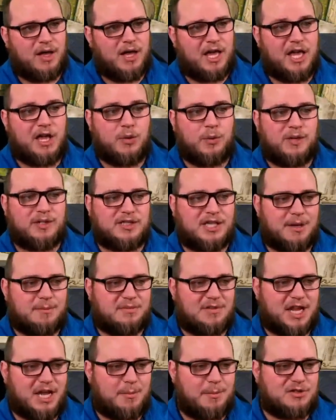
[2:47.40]
AoE
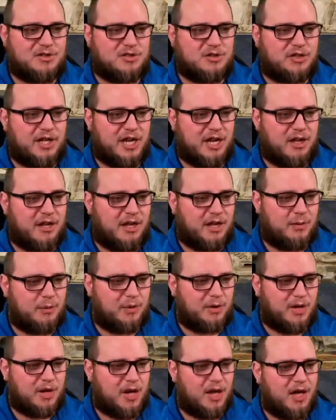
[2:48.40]
type damage and
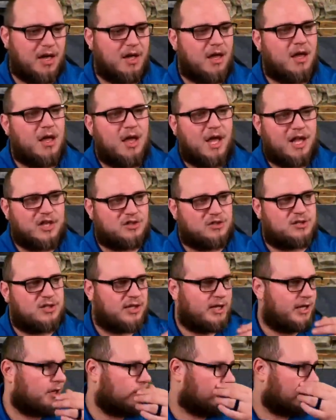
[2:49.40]
whatnot. As you
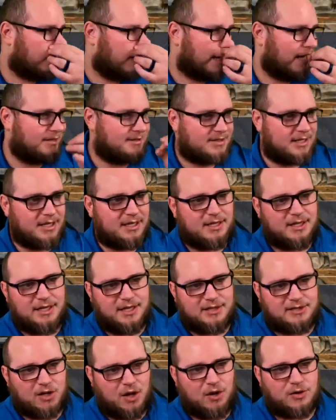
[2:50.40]
see here, Hetza
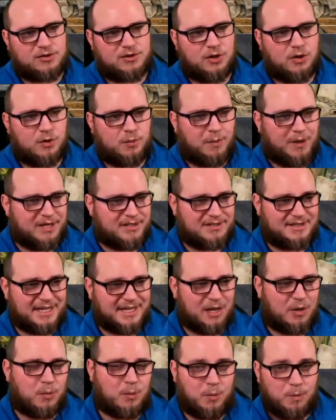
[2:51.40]
is also my
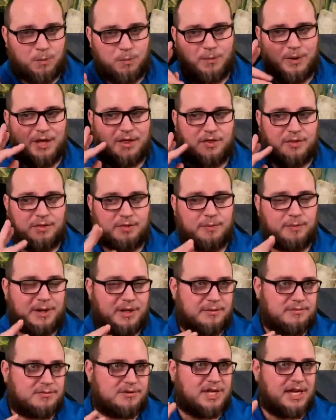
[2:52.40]
second
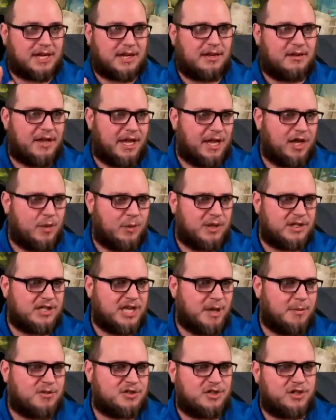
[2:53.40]
AoE
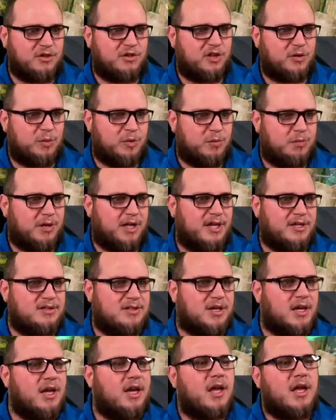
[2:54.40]
damage dealer that we
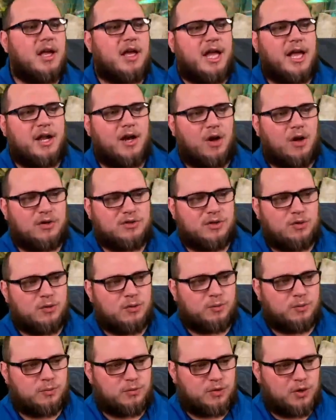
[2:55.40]
place. And
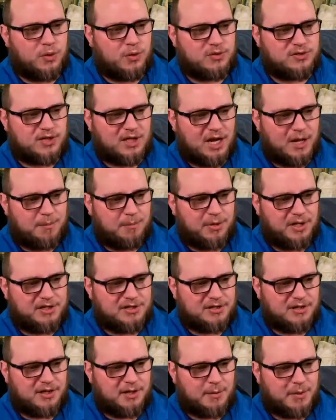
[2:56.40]
also notice that I'm
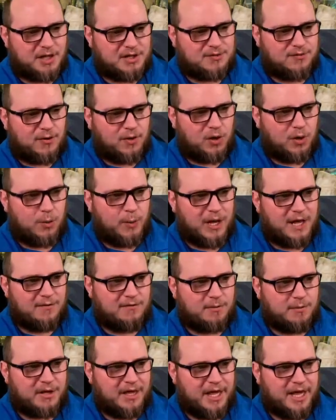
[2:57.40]
placing them as far away
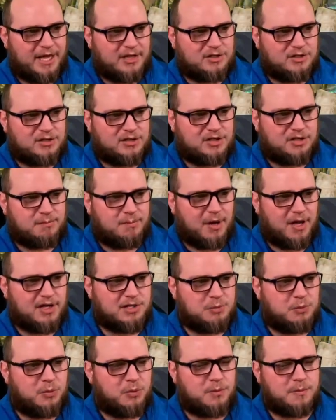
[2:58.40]
from the edges as
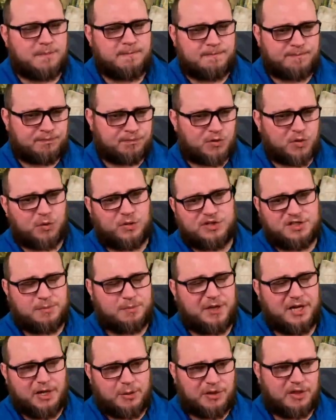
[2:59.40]
possible.
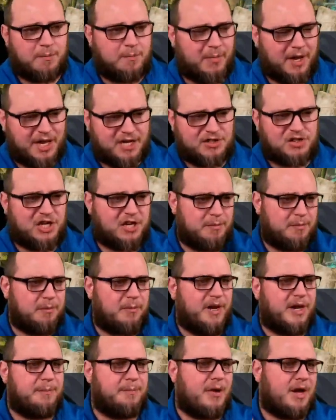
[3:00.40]
Reason being, when the main